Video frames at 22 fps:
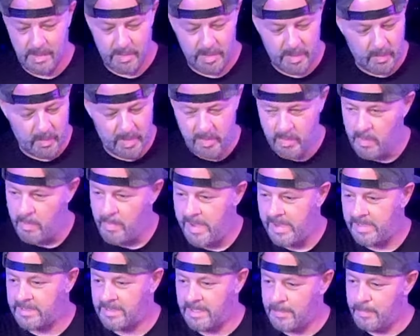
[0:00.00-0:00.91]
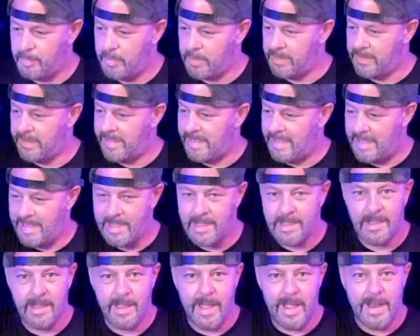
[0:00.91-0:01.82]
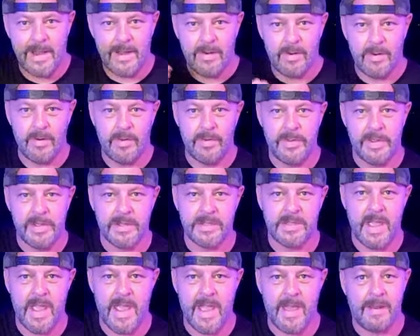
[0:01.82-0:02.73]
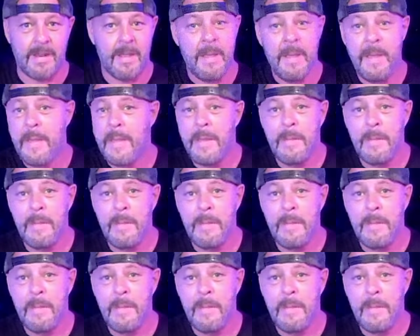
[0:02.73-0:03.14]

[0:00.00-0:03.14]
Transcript: so that we will basically put the light on the stand.